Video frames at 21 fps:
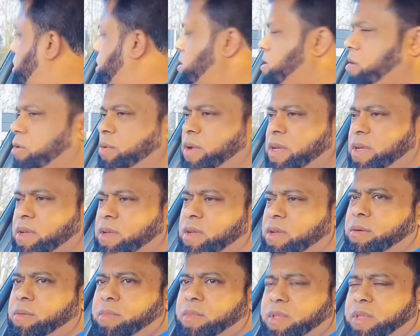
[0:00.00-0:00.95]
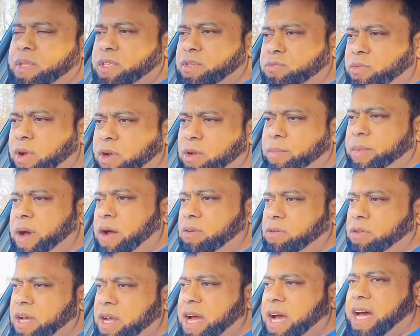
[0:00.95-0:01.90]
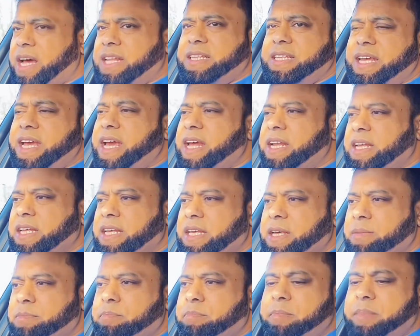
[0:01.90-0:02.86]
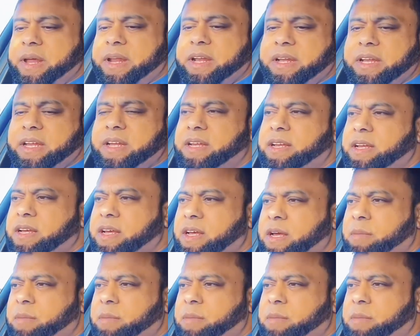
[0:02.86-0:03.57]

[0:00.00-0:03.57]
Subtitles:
go in. This roundabout, at the end, you bend it.